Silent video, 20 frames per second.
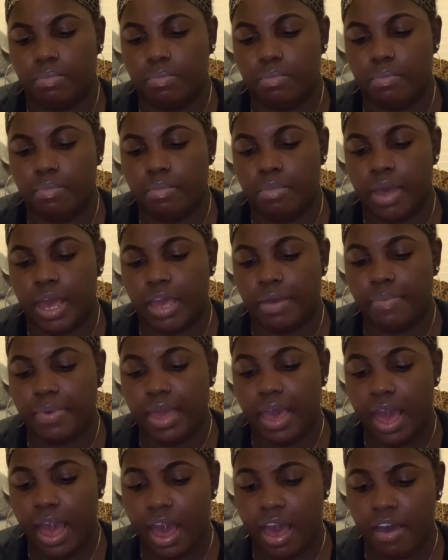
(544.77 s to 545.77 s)

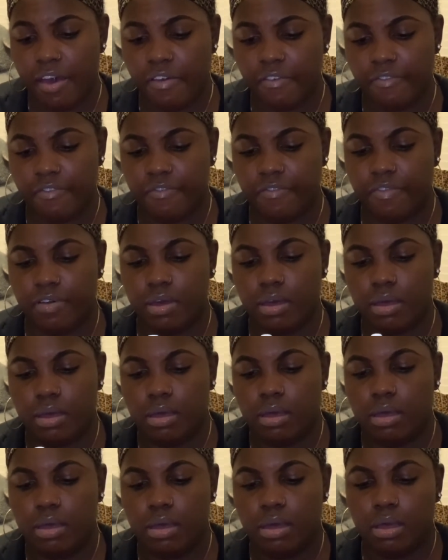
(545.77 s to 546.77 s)
maybe
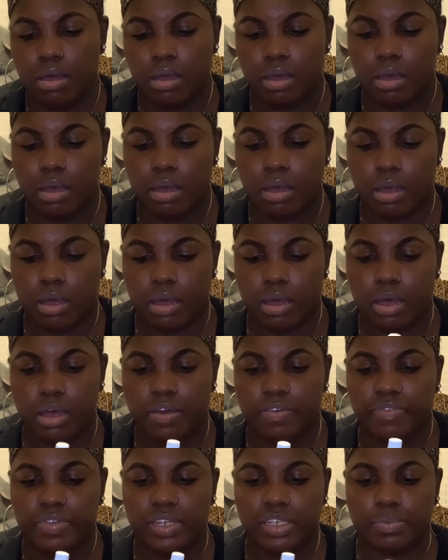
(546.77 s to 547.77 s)
half
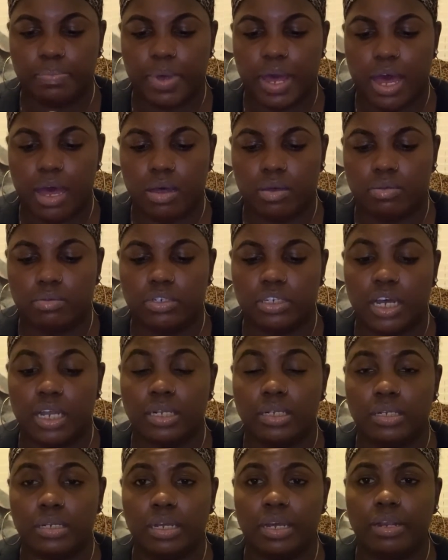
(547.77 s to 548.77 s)
of this pouch, a
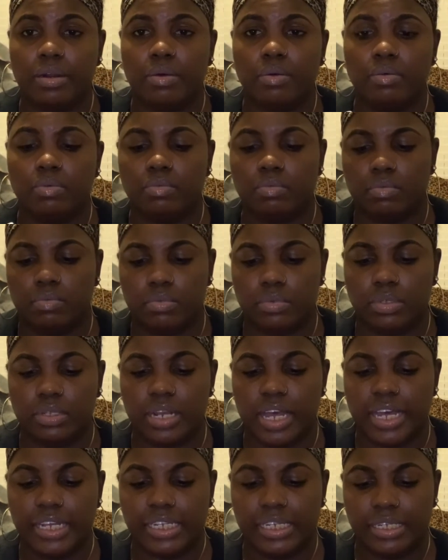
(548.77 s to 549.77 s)
little
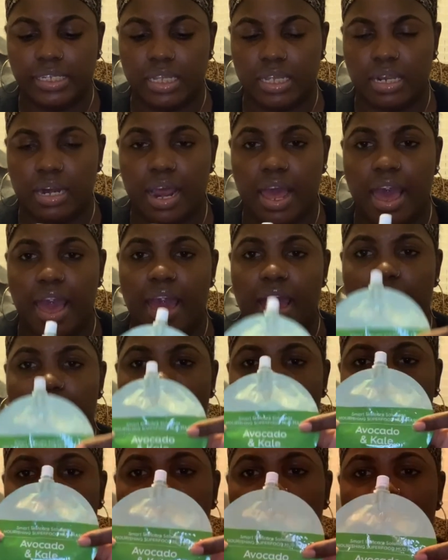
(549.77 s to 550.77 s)
less than
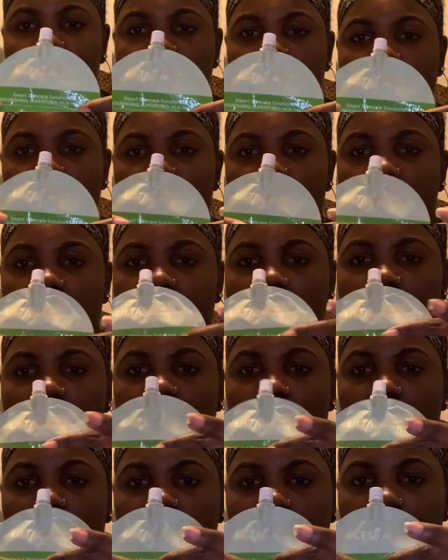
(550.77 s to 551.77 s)
half
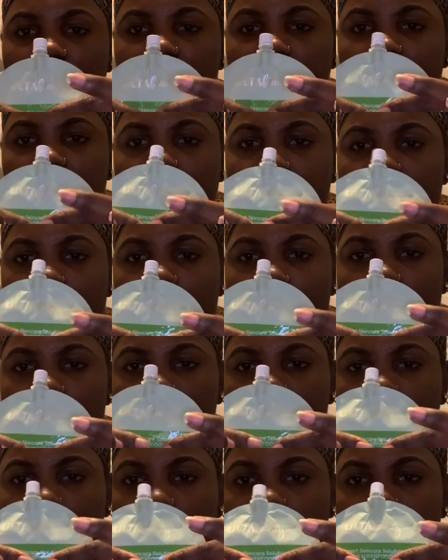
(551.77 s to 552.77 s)
of this
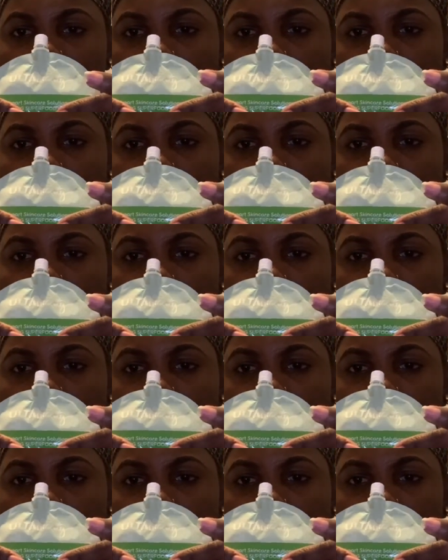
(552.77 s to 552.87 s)
pouch of